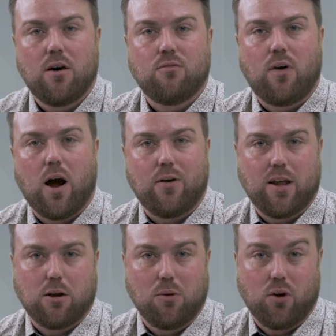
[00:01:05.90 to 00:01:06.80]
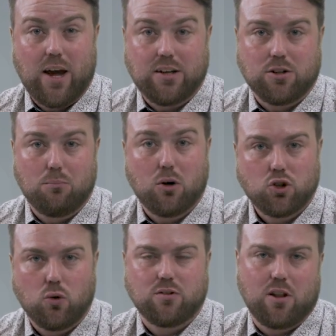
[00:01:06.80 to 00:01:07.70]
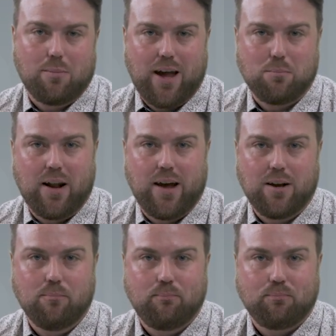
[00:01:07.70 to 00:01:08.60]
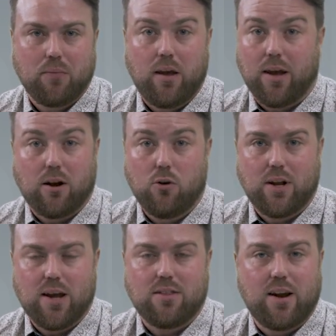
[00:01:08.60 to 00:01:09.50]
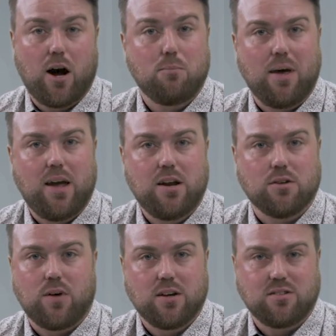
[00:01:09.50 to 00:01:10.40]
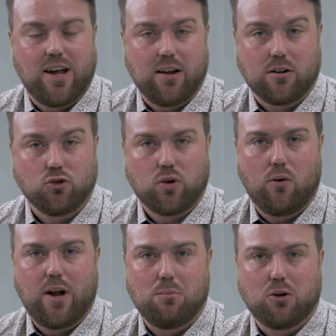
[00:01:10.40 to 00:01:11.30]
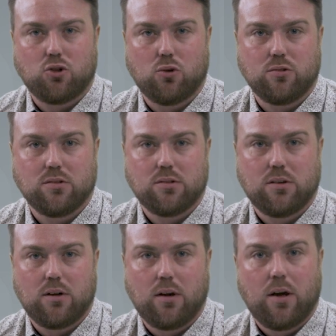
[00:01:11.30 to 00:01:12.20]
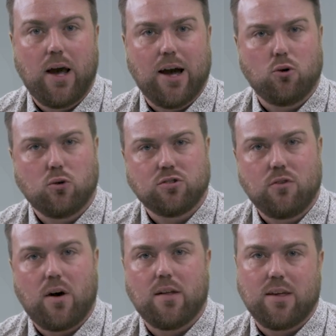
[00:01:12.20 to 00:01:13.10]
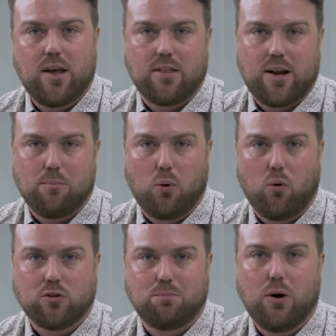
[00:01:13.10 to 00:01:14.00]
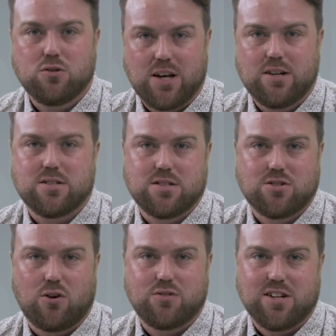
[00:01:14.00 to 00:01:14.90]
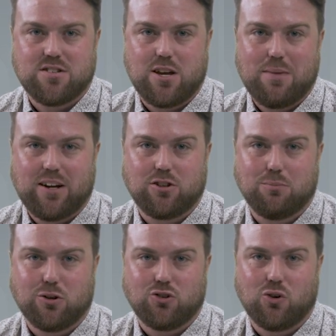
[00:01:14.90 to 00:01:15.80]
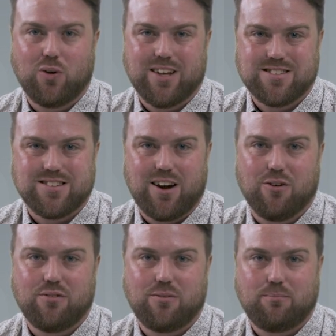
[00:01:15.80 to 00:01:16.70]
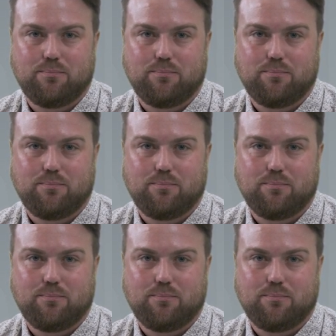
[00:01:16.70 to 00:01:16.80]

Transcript: via any communication modules in the backplane, including Ethernet IP, DeviceNet and ControlNet modules, and also via the Ethernet ports built into the Softing tManager module itself.